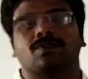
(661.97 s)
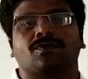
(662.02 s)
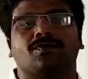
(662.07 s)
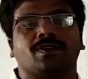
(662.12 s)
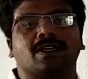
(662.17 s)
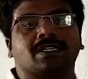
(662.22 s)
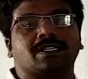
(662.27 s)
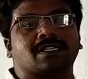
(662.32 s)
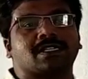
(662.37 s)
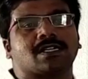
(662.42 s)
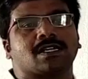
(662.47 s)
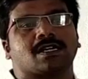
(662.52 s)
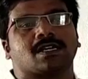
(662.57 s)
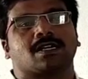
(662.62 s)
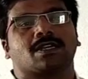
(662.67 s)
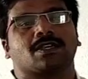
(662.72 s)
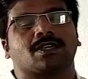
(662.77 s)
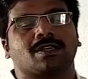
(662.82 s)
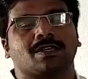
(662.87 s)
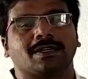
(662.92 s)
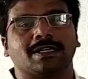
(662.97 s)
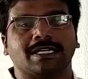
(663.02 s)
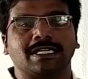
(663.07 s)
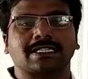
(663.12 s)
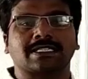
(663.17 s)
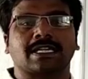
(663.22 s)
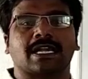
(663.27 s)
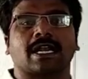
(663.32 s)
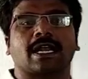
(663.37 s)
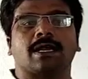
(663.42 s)
which
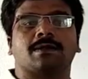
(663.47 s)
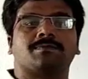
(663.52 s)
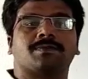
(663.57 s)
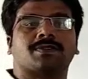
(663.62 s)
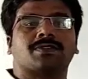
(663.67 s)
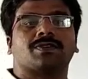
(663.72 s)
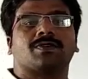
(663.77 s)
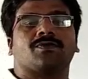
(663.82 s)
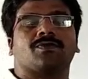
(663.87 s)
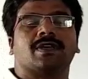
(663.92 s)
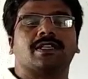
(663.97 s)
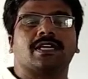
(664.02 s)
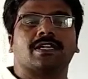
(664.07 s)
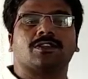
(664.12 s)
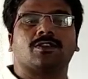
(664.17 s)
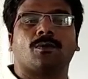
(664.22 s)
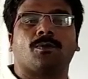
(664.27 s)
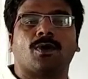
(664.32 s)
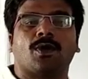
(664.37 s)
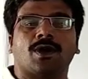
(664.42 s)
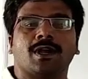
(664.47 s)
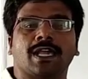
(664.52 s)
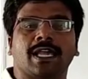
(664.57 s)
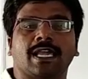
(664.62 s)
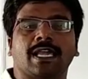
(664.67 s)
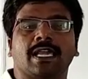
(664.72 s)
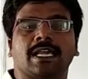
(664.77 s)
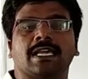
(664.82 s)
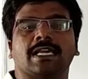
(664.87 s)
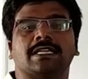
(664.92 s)
describes whether the
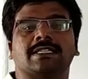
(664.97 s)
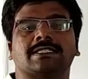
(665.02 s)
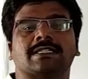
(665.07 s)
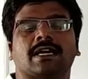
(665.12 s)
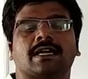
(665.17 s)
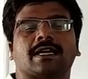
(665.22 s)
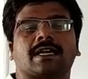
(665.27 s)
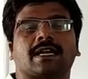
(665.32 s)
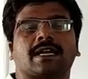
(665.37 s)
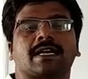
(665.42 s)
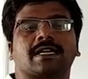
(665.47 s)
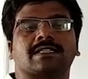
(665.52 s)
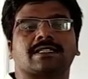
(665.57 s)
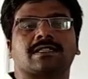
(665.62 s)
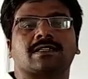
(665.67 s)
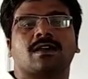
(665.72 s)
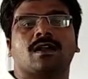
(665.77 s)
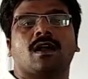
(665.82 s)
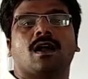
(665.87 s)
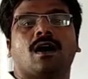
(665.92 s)
body is at rest